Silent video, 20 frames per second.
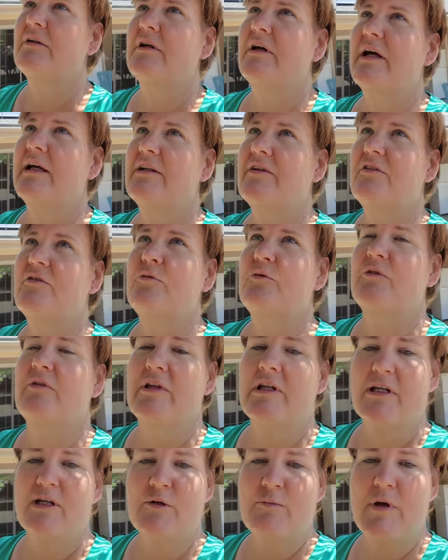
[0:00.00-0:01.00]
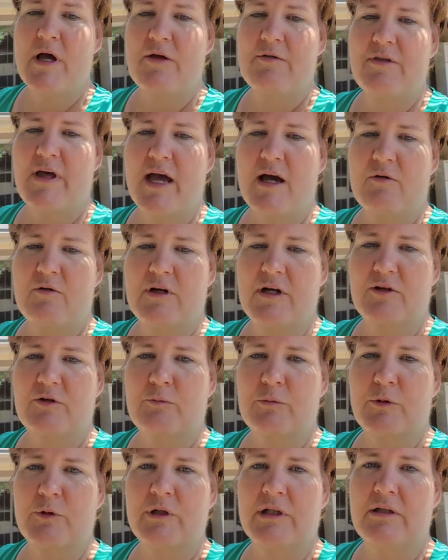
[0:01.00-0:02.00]
I just was thinking about that when I was
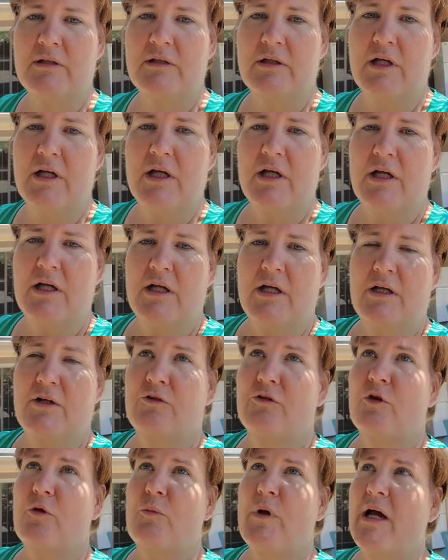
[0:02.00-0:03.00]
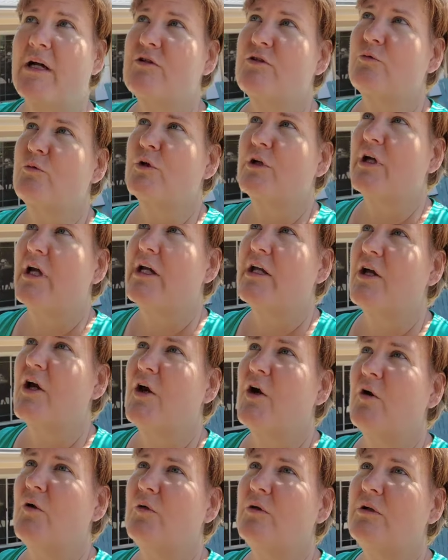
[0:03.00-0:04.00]
pruning. So back to work I
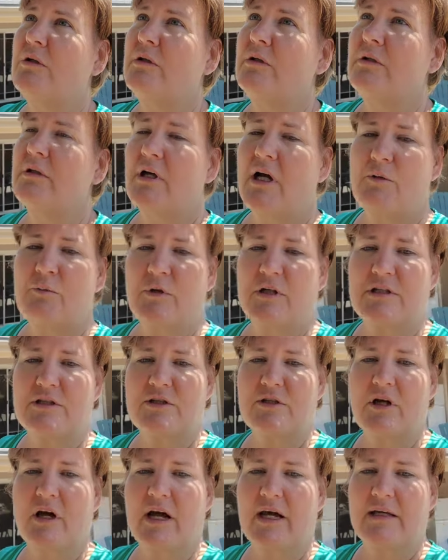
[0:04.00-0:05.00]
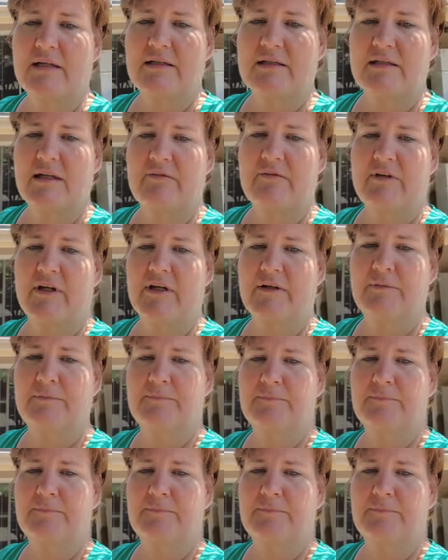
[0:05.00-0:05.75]
go. God bless you guys. Love you.